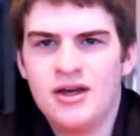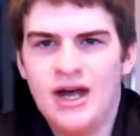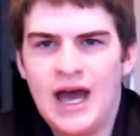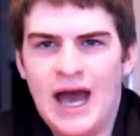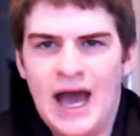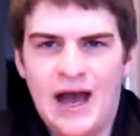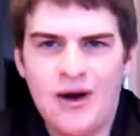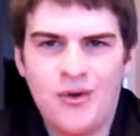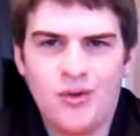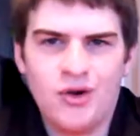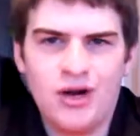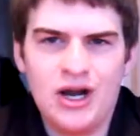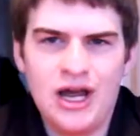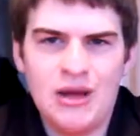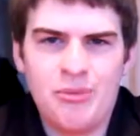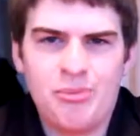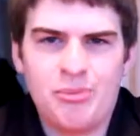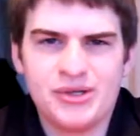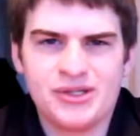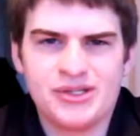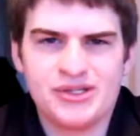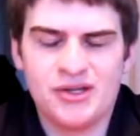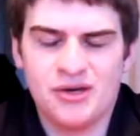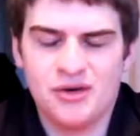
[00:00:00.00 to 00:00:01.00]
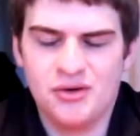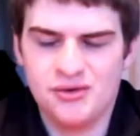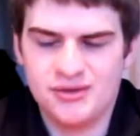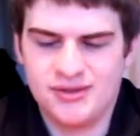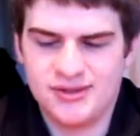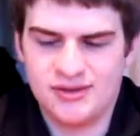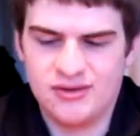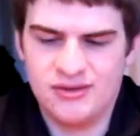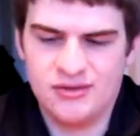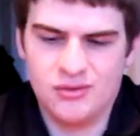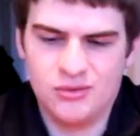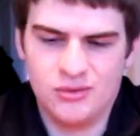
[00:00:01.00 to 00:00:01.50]
our
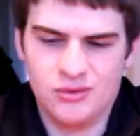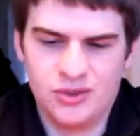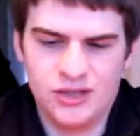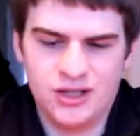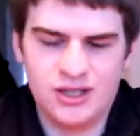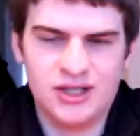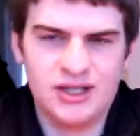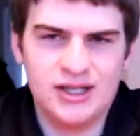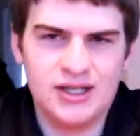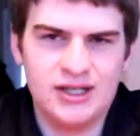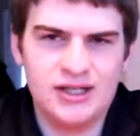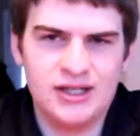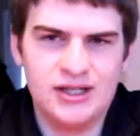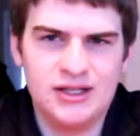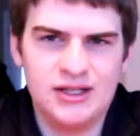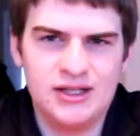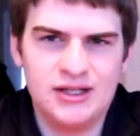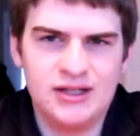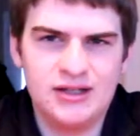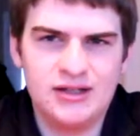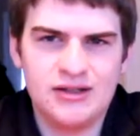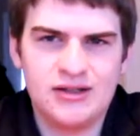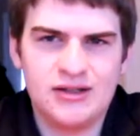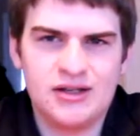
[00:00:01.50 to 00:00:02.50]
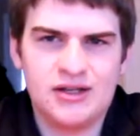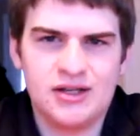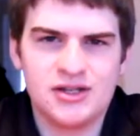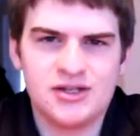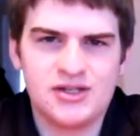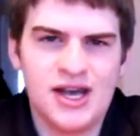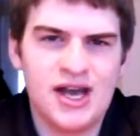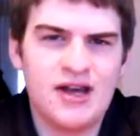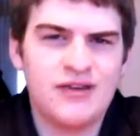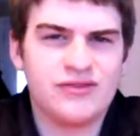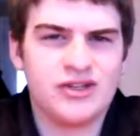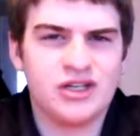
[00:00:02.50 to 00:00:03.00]
episodes are really, because
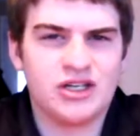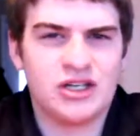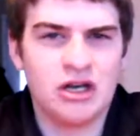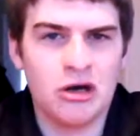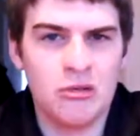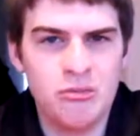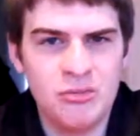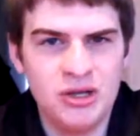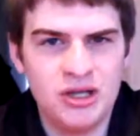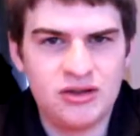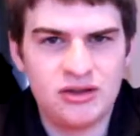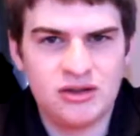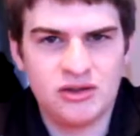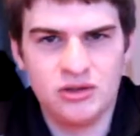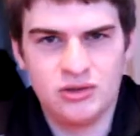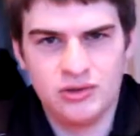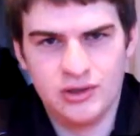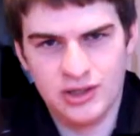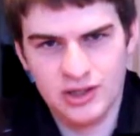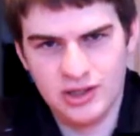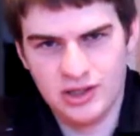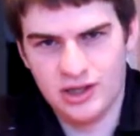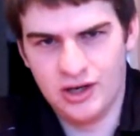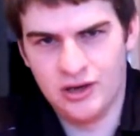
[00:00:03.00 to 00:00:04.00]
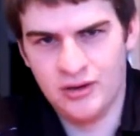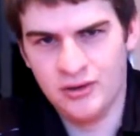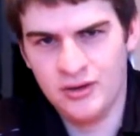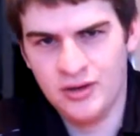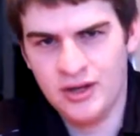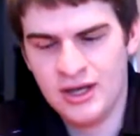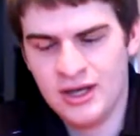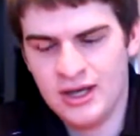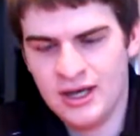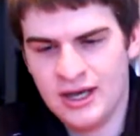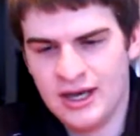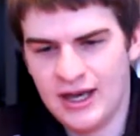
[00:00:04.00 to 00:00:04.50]
you have to commit to it, you know?
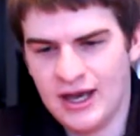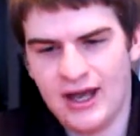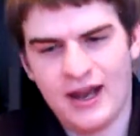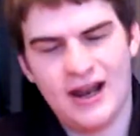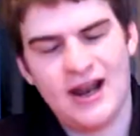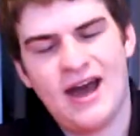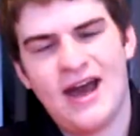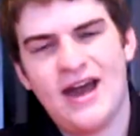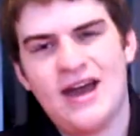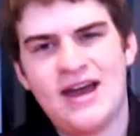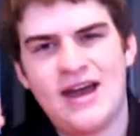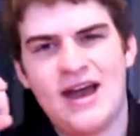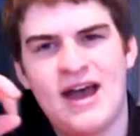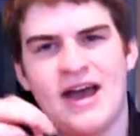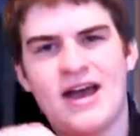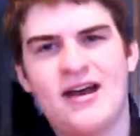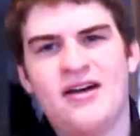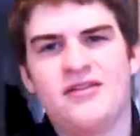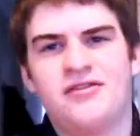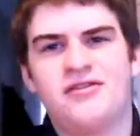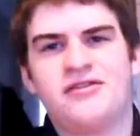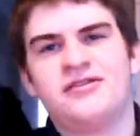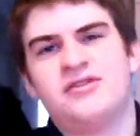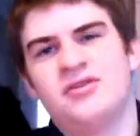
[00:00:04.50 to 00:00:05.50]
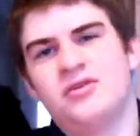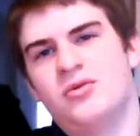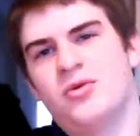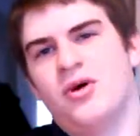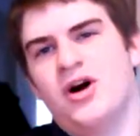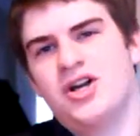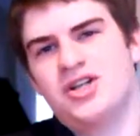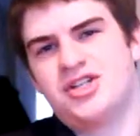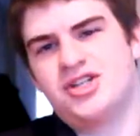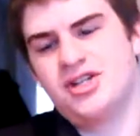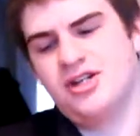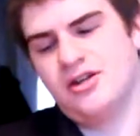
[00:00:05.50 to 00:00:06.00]
And I have to
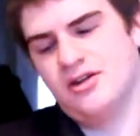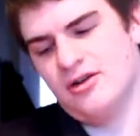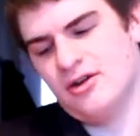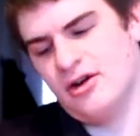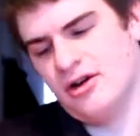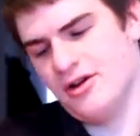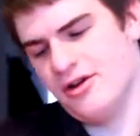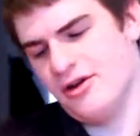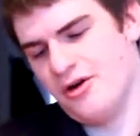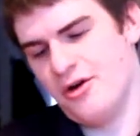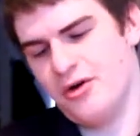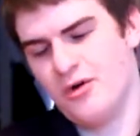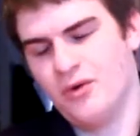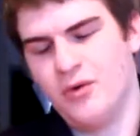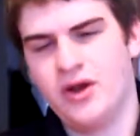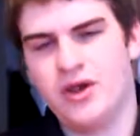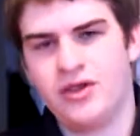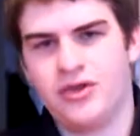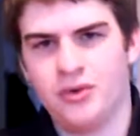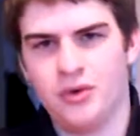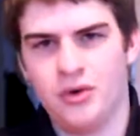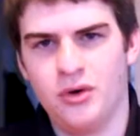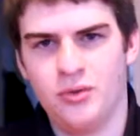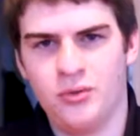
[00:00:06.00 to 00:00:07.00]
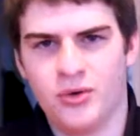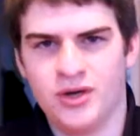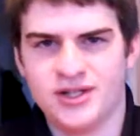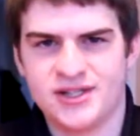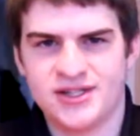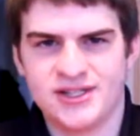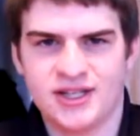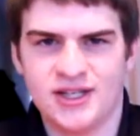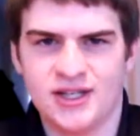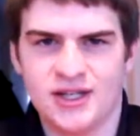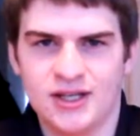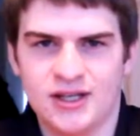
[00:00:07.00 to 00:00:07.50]
watch it the whole way through in one
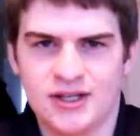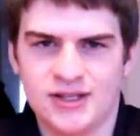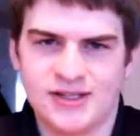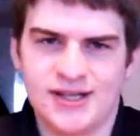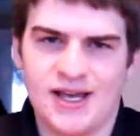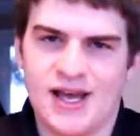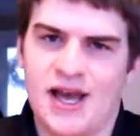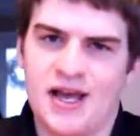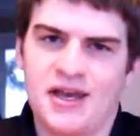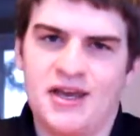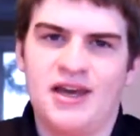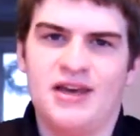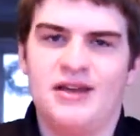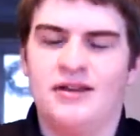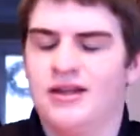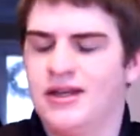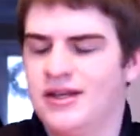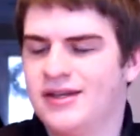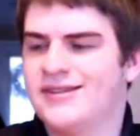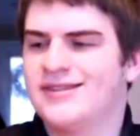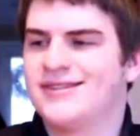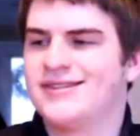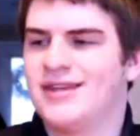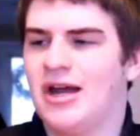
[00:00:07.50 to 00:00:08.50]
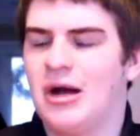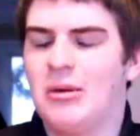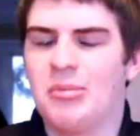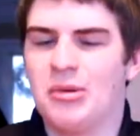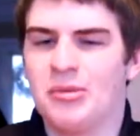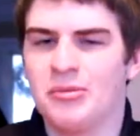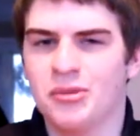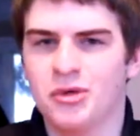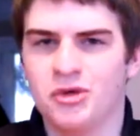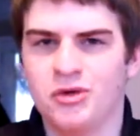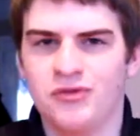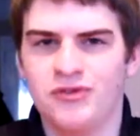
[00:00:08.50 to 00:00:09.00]
sitting, because I can't like stop
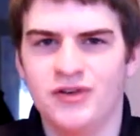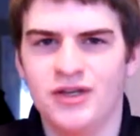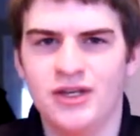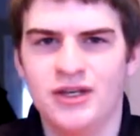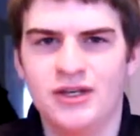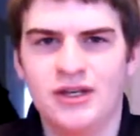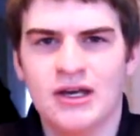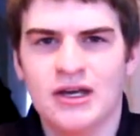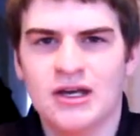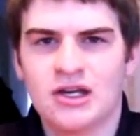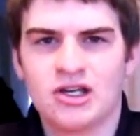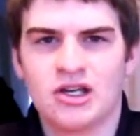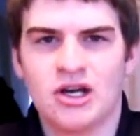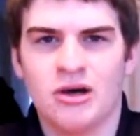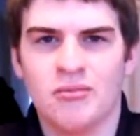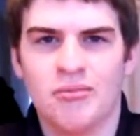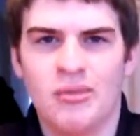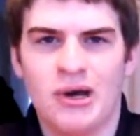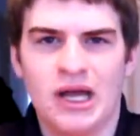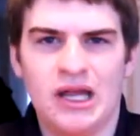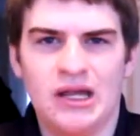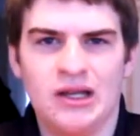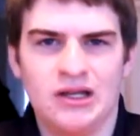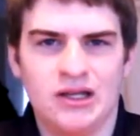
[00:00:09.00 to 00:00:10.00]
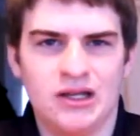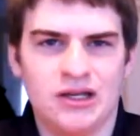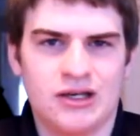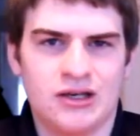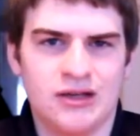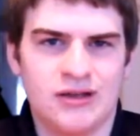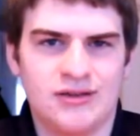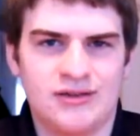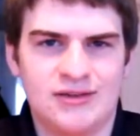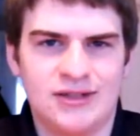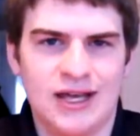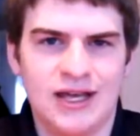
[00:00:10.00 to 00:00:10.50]
a movie, come back like
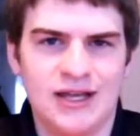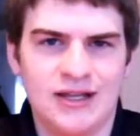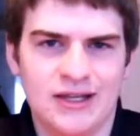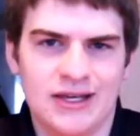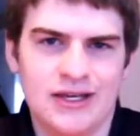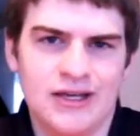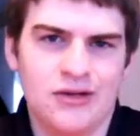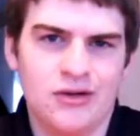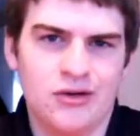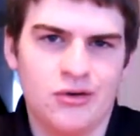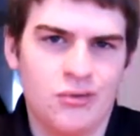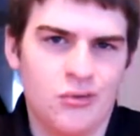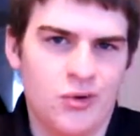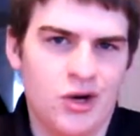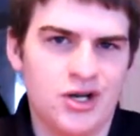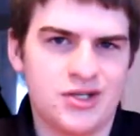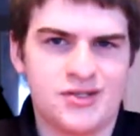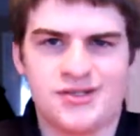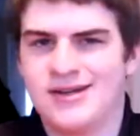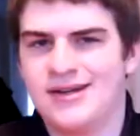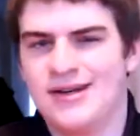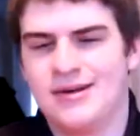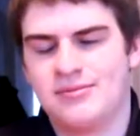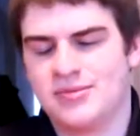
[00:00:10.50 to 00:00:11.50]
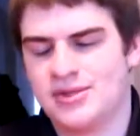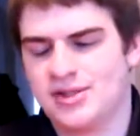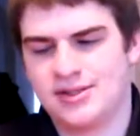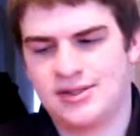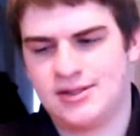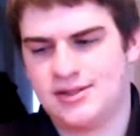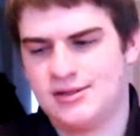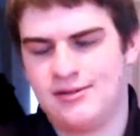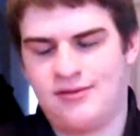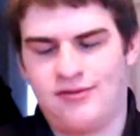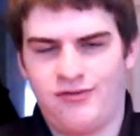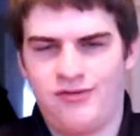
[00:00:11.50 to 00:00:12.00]
a day later and watch it. I'm
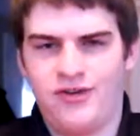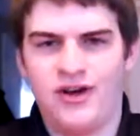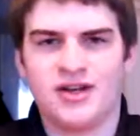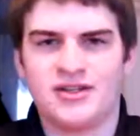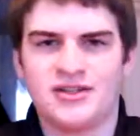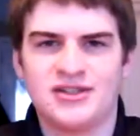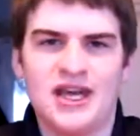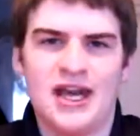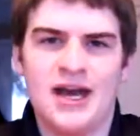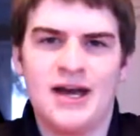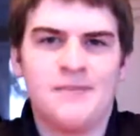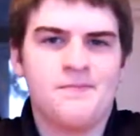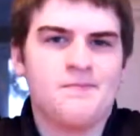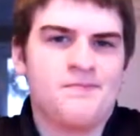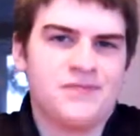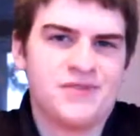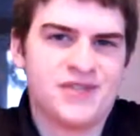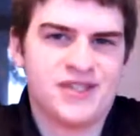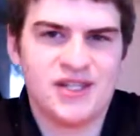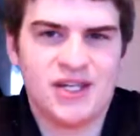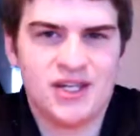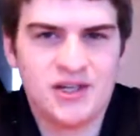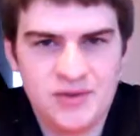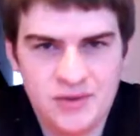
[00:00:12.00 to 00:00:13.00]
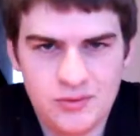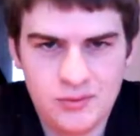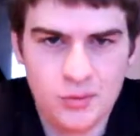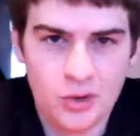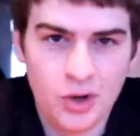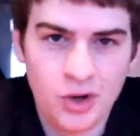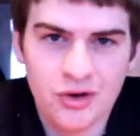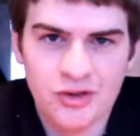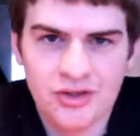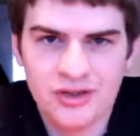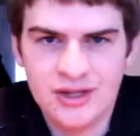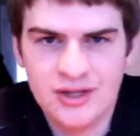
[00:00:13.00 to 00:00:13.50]
just, fuck that. It's not even
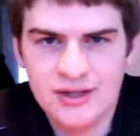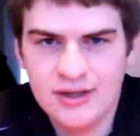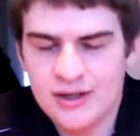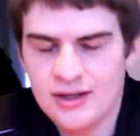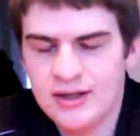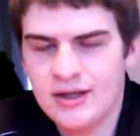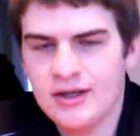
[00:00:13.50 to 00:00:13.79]
worth it.